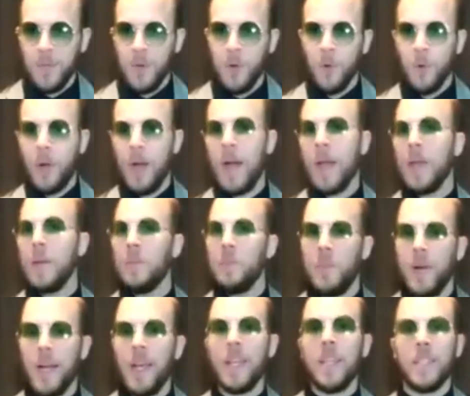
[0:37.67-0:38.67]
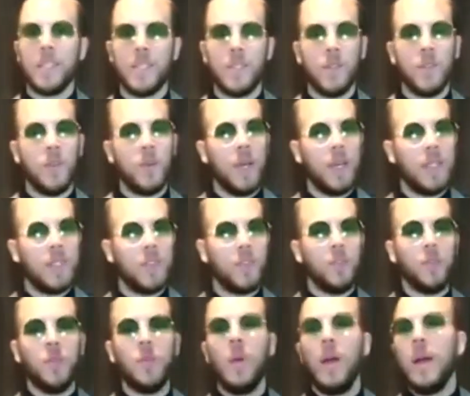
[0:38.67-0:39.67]
who I am biased to, as
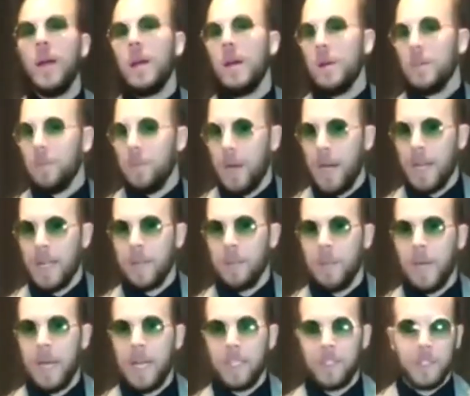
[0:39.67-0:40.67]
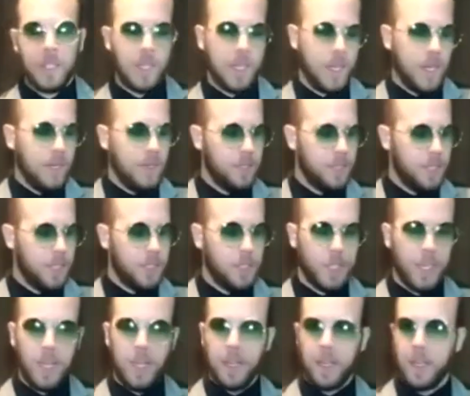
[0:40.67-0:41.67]
you might imagine,
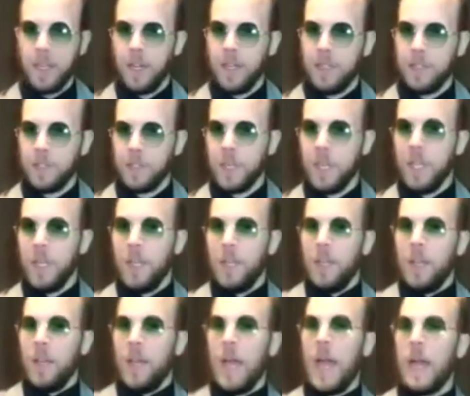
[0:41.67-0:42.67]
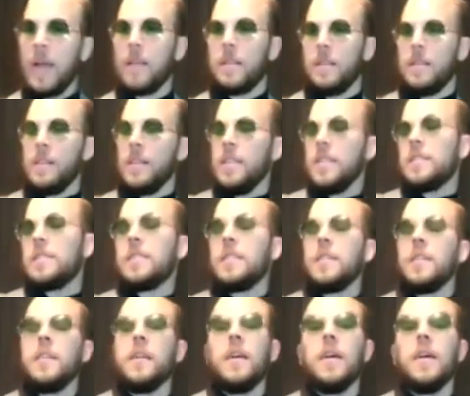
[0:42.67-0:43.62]
college-educated, college athletes,